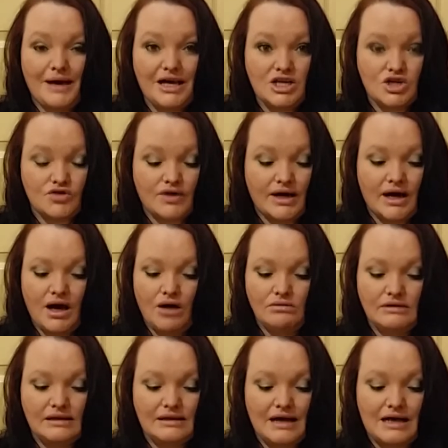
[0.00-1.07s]
battery
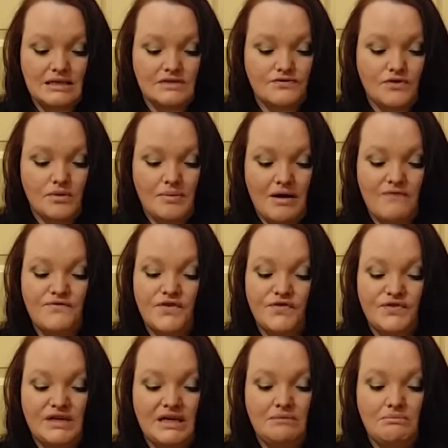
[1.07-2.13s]
only lasts for about
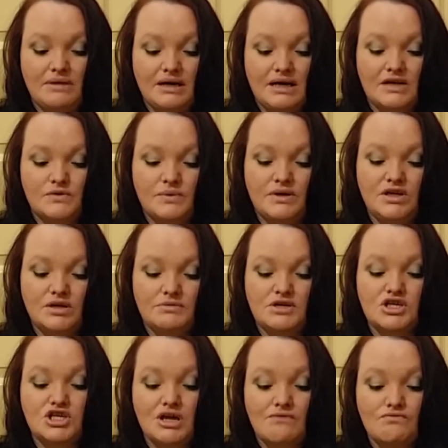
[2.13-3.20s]
15 minutes when
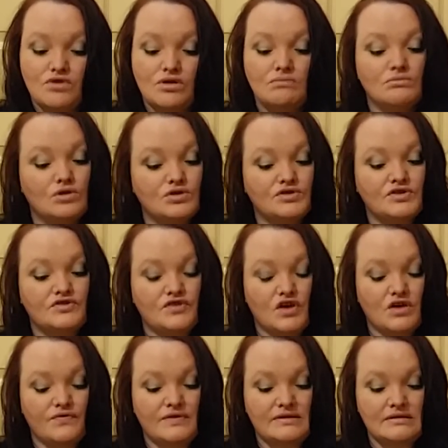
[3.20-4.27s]
doing general
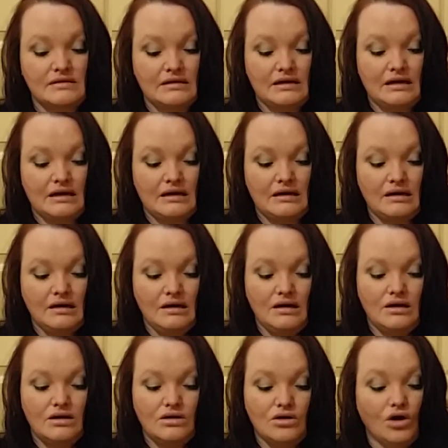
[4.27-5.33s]
multi-surface clean,
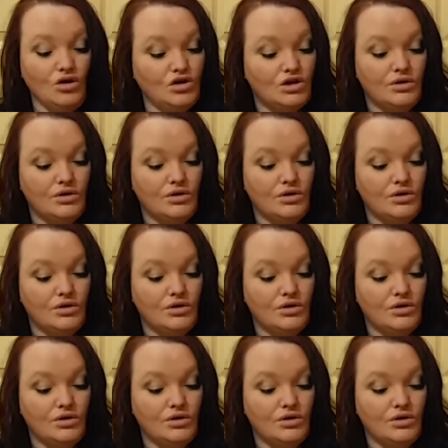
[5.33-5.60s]
not